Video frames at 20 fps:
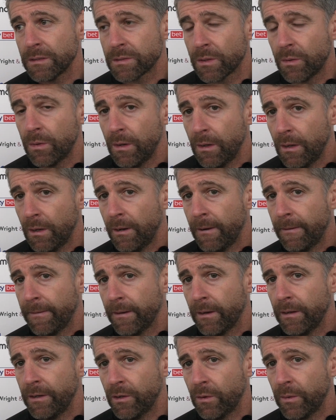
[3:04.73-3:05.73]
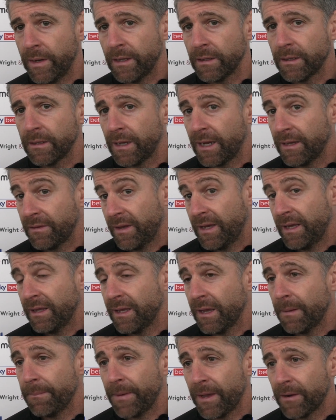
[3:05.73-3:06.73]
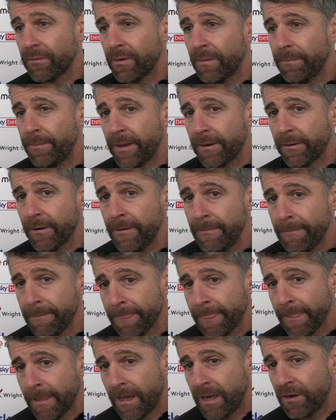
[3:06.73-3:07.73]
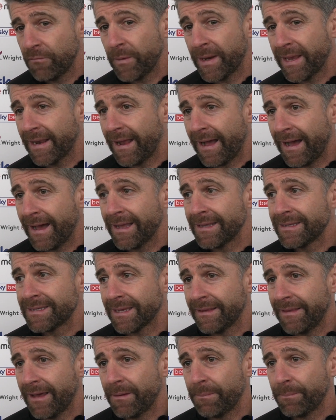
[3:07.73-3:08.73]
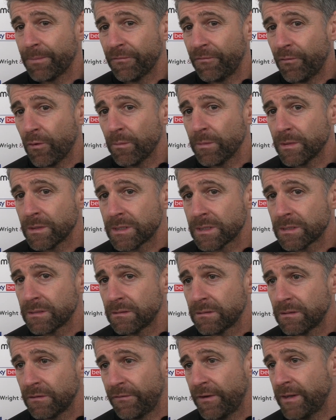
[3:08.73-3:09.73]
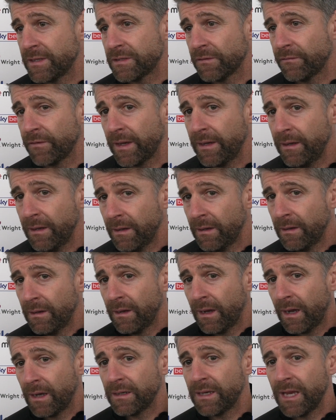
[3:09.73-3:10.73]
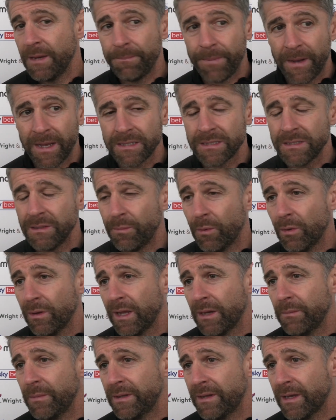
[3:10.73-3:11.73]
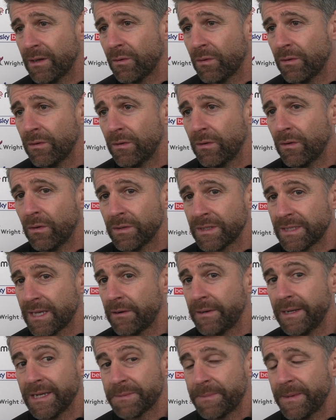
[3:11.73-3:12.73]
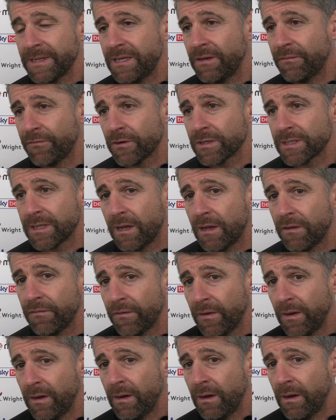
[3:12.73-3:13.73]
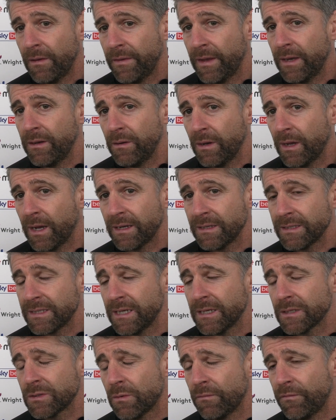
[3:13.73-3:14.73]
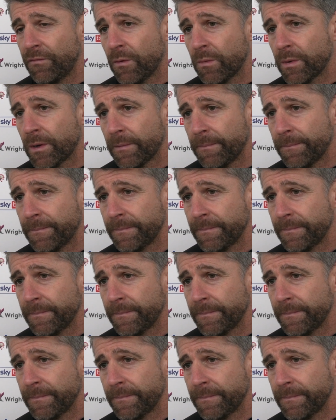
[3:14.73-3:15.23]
So, there, you know, I think he'll get better and better. And if we can add to that performance defensively and keep passing the ball like we did on Saturday, especially first half, then I can see us going forward.